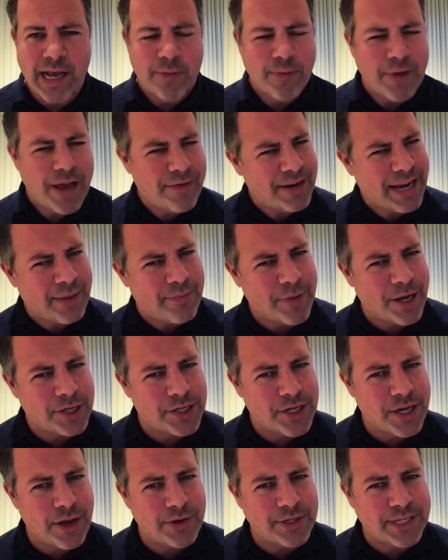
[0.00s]
We haven't had
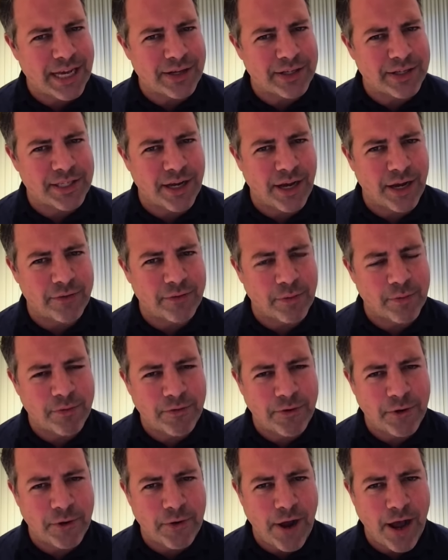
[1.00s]
much news outside from
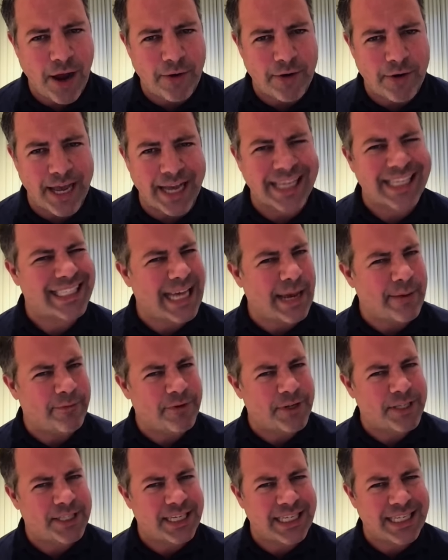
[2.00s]
Ferrari except
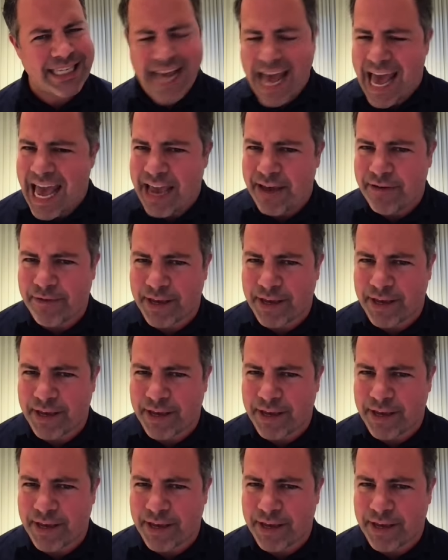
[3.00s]
for today,